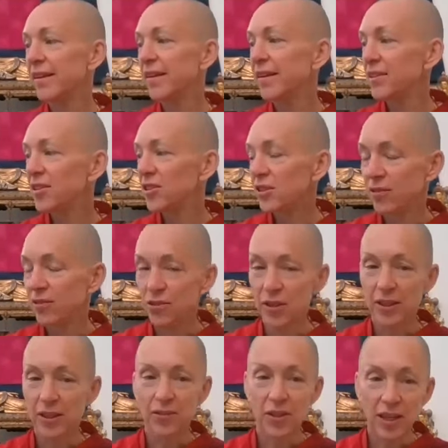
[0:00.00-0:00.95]

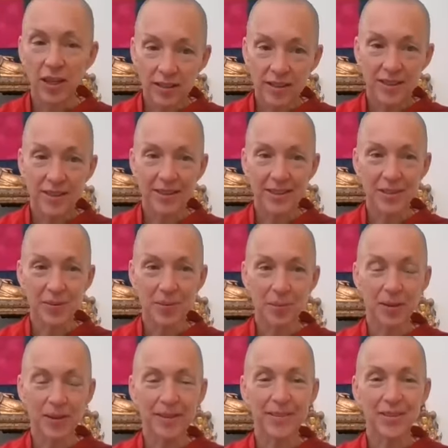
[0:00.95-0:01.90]
suffering of another sentient
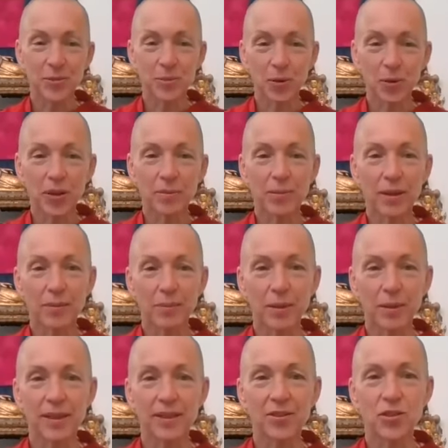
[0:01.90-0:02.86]
being this morning by
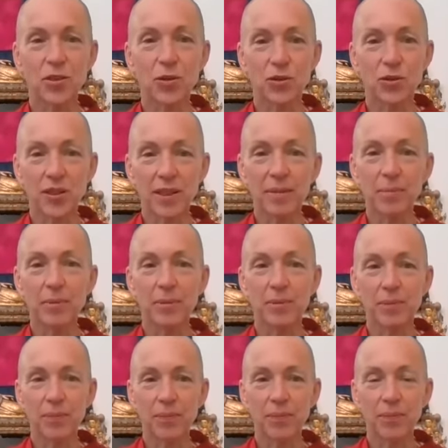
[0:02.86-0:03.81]
picking Socks up
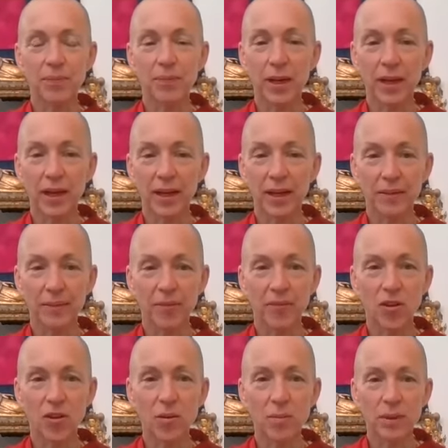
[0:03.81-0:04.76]
and bringing him
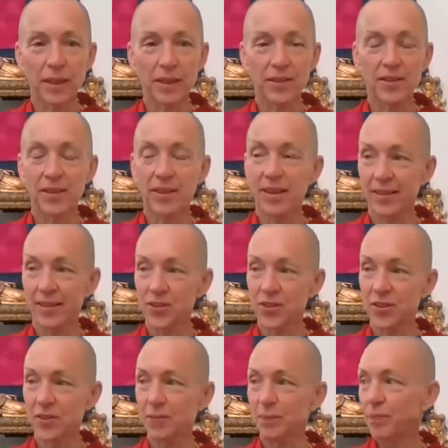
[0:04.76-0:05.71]
firmly into the
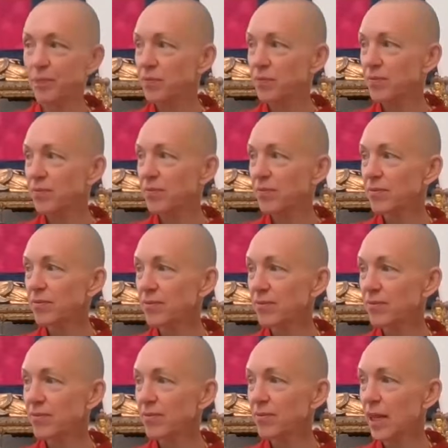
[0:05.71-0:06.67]
house.
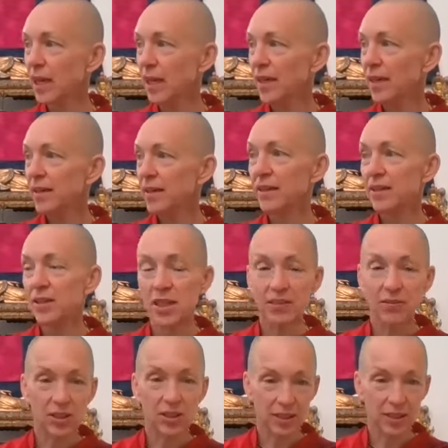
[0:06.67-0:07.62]
There's
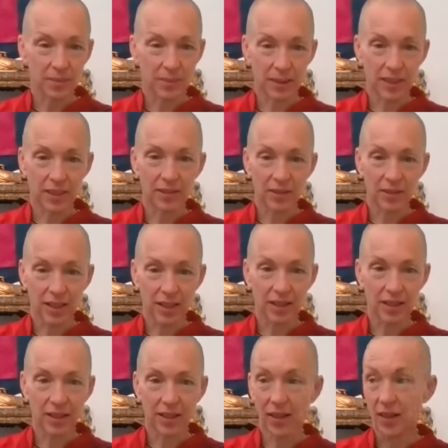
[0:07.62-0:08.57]
definitely something living
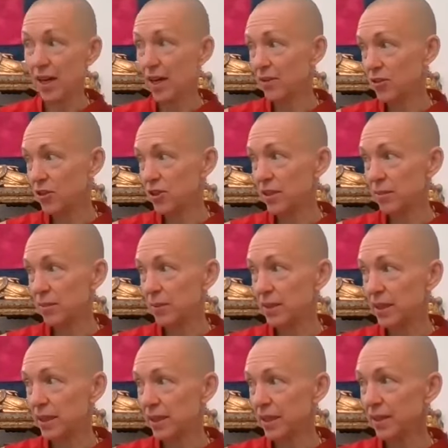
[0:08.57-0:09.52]
outside my
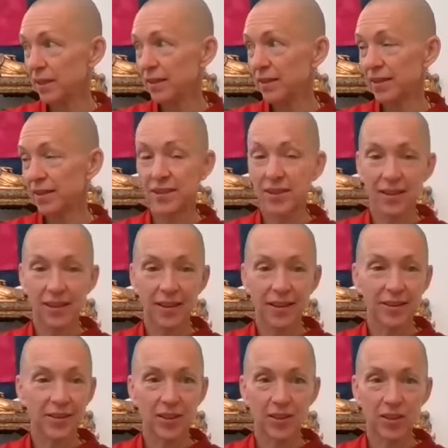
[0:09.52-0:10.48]
decking, under
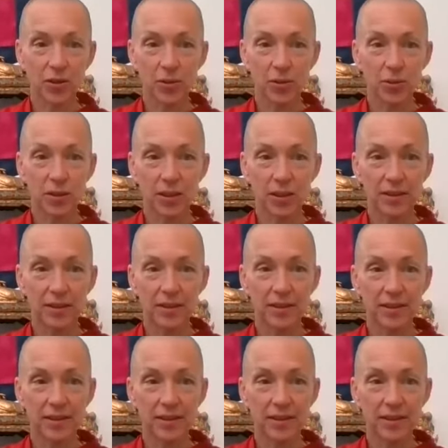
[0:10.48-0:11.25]
there. I don't know what it is.